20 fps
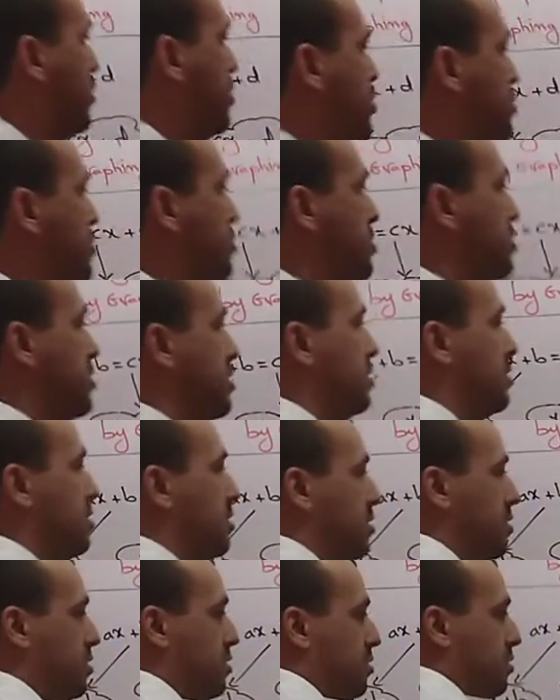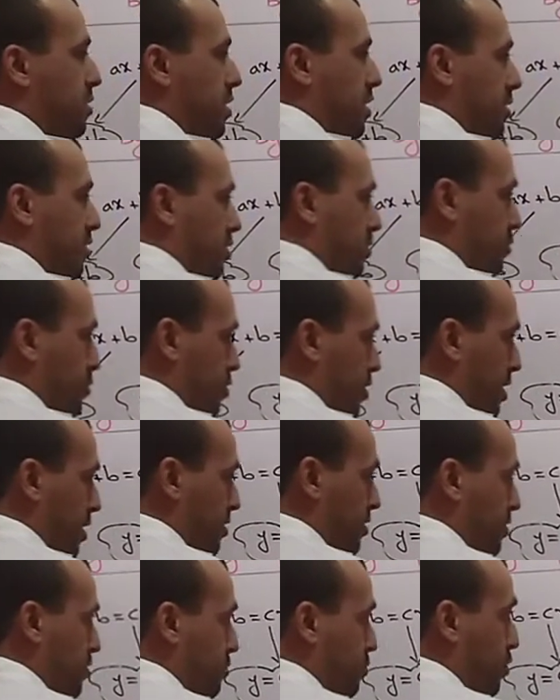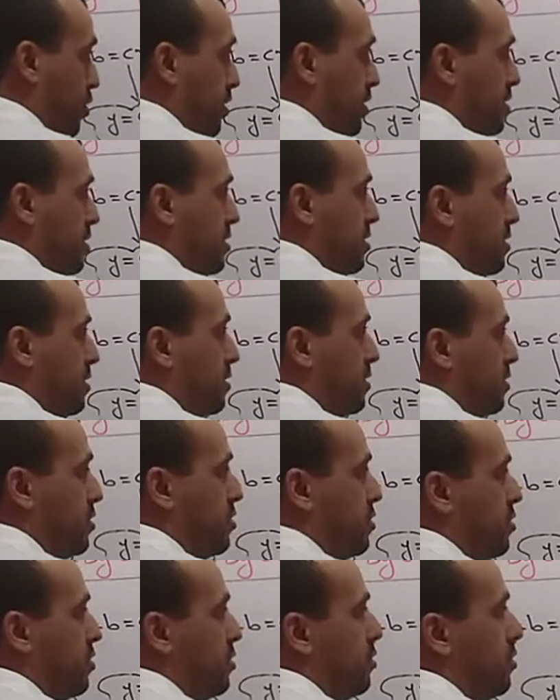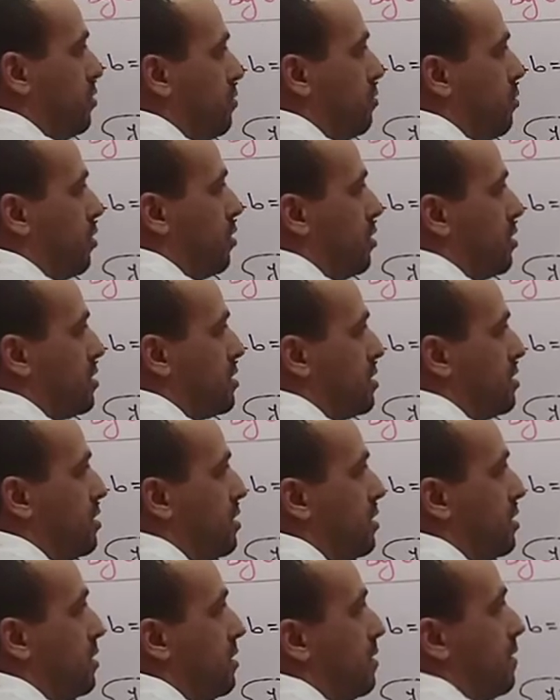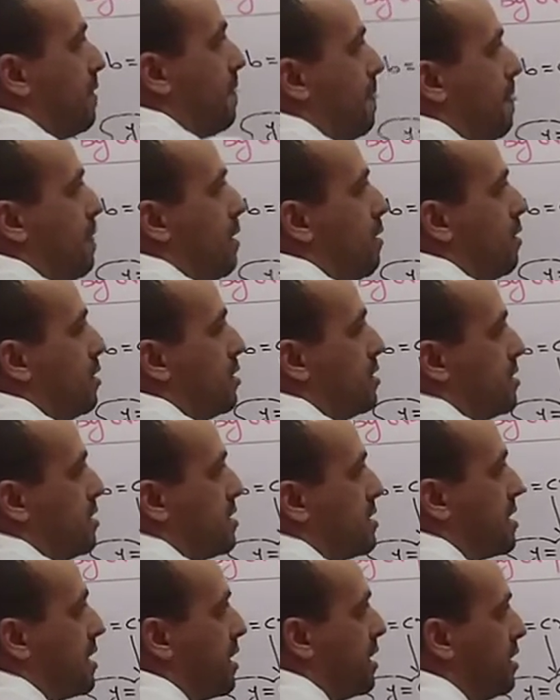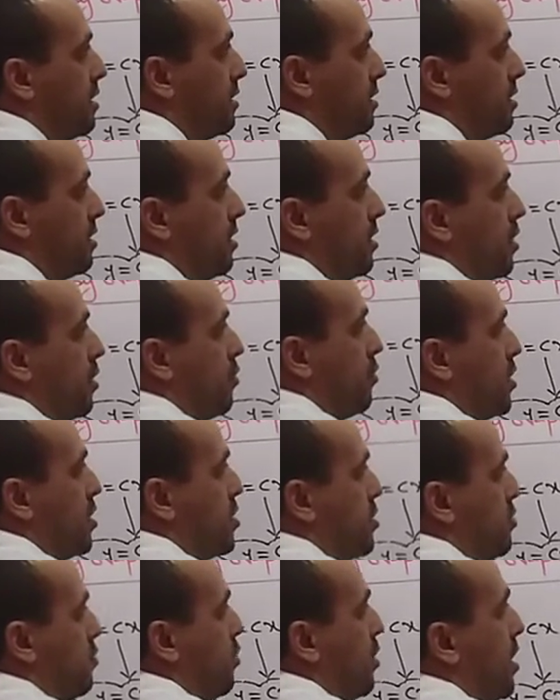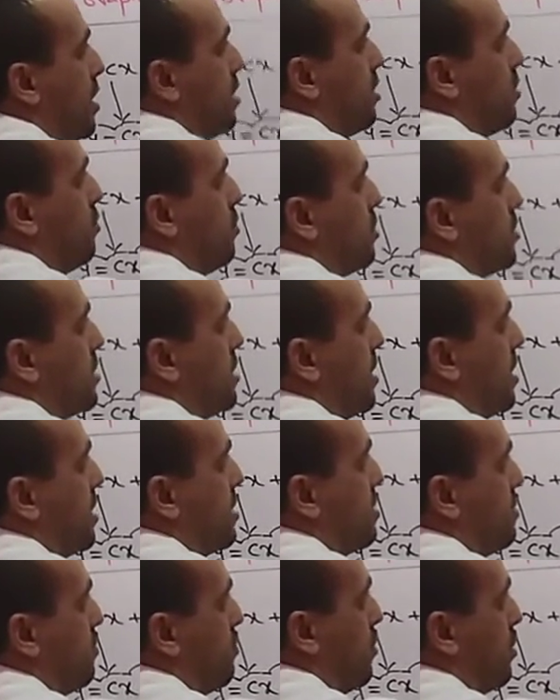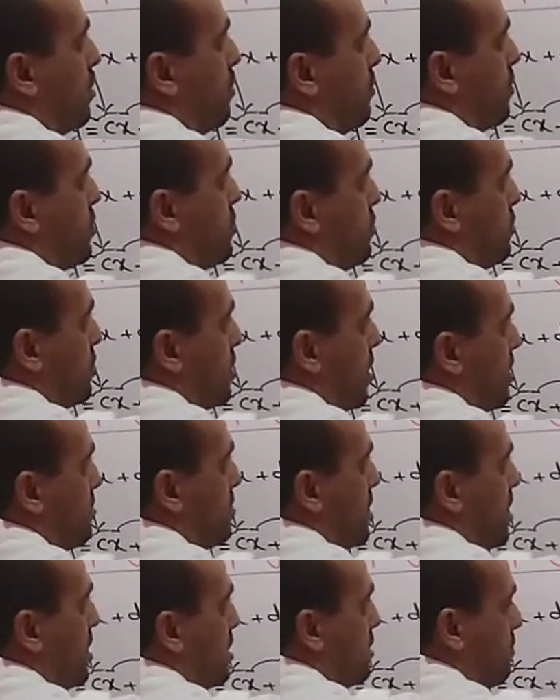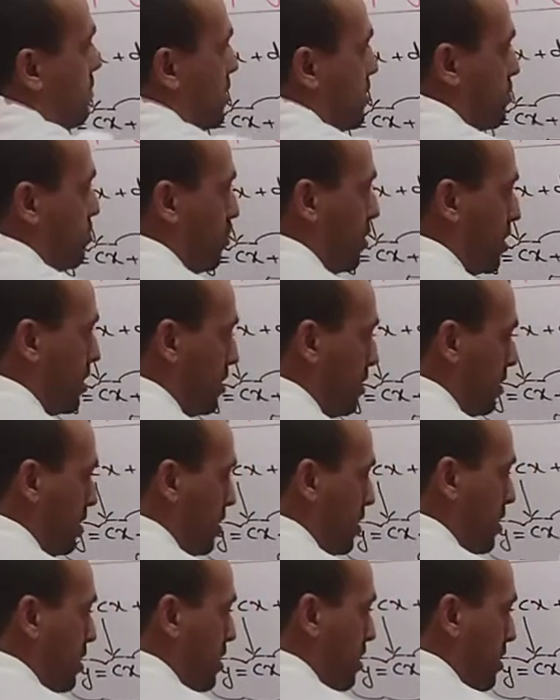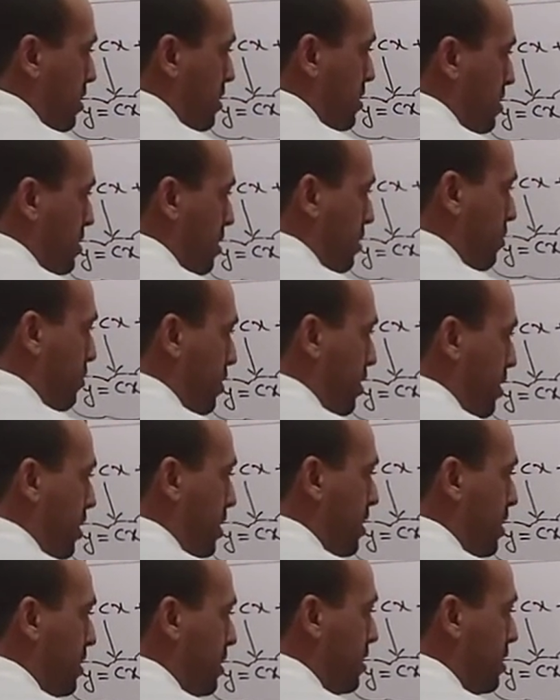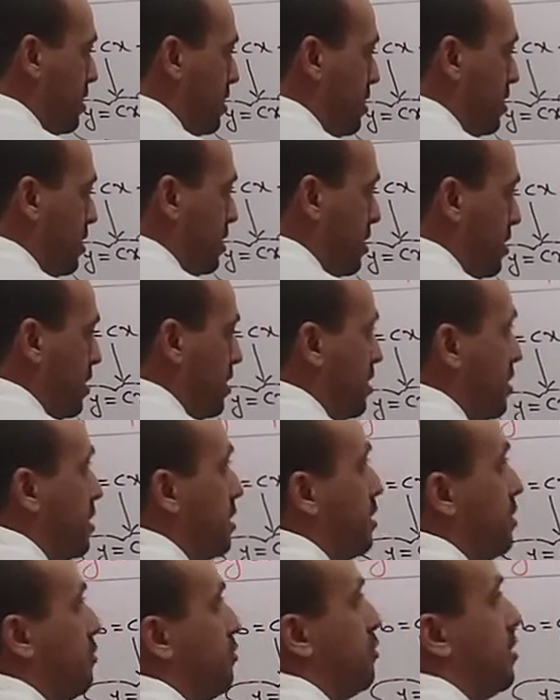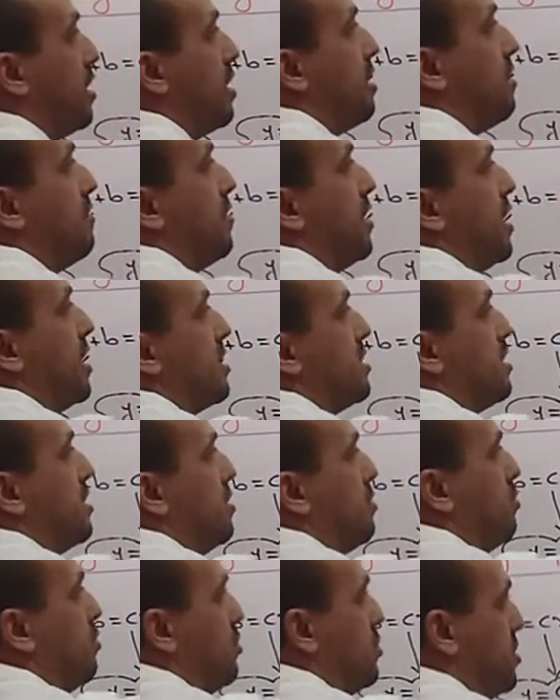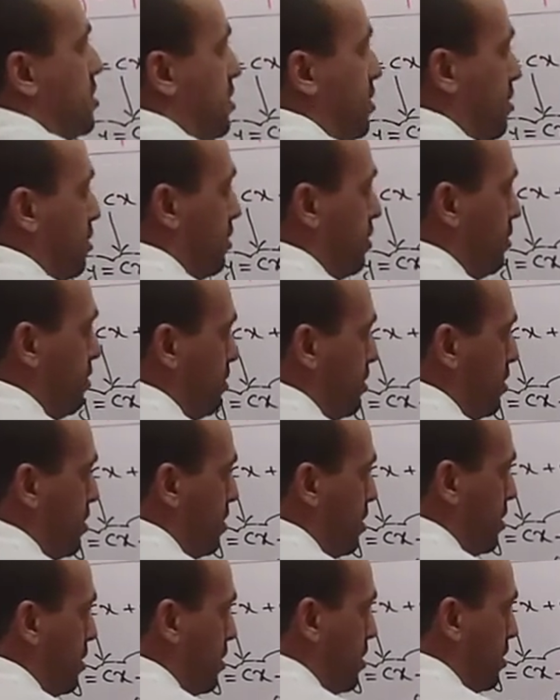we choose two other points to plot the second equation, y equals negative 1 over 2 times x plus 1. So if we have x equals 0,